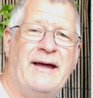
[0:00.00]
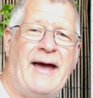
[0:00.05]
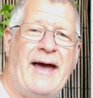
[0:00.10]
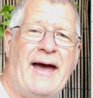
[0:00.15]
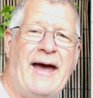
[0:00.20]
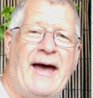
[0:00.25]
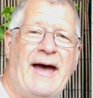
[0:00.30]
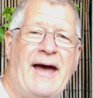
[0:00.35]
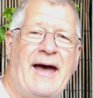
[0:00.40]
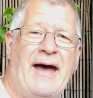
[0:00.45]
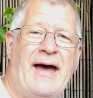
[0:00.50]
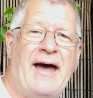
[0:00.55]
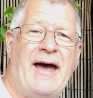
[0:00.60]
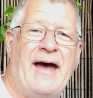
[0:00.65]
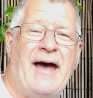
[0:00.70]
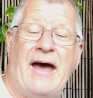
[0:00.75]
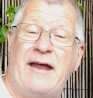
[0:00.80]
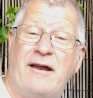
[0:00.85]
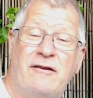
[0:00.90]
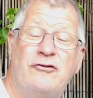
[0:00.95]

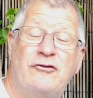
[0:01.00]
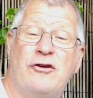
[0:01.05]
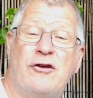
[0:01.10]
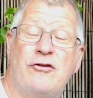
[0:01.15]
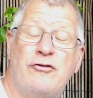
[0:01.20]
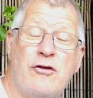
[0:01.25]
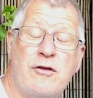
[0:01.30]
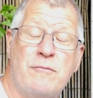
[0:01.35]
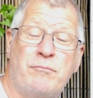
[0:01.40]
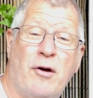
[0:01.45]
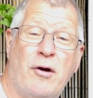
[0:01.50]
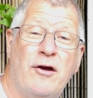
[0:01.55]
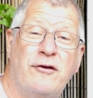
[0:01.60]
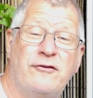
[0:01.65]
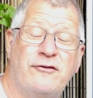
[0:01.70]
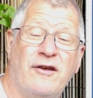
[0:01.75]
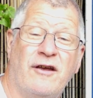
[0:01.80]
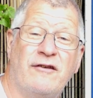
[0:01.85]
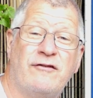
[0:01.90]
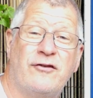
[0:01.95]
And I took you through the
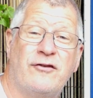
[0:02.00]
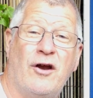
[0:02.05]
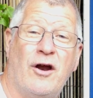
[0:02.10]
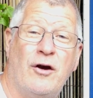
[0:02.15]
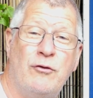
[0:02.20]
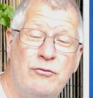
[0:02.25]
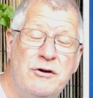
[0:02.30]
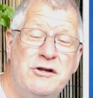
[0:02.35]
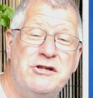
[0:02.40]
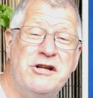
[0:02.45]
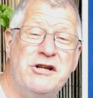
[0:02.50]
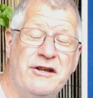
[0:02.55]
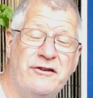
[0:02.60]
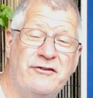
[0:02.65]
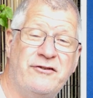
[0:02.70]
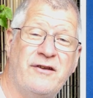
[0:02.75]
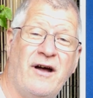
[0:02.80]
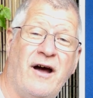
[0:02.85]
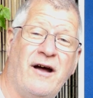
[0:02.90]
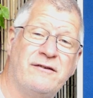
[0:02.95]
process that I originally
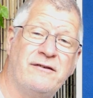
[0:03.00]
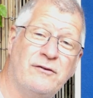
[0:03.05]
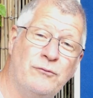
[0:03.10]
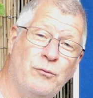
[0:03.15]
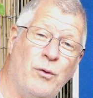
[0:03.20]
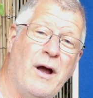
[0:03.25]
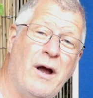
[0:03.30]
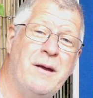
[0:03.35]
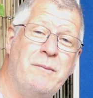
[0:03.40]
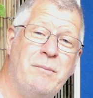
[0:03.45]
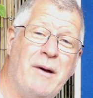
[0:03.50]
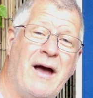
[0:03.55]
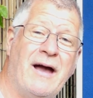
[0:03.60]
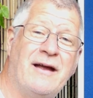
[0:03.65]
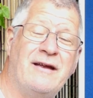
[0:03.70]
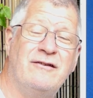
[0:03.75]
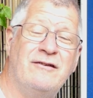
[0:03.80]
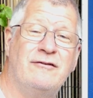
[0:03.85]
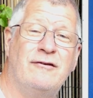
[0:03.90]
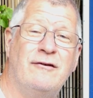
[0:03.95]
started way
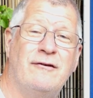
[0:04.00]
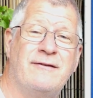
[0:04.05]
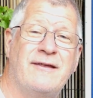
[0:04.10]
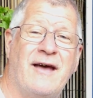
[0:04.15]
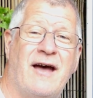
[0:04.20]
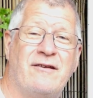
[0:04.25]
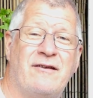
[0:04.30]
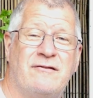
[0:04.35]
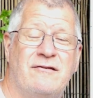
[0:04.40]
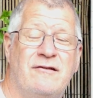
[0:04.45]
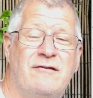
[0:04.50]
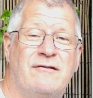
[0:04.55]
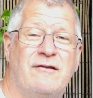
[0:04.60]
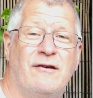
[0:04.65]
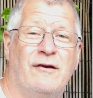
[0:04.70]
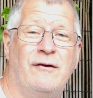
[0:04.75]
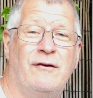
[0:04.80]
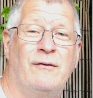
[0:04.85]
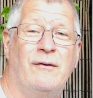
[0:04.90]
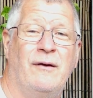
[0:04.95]
back in
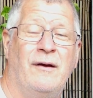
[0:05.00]
2002.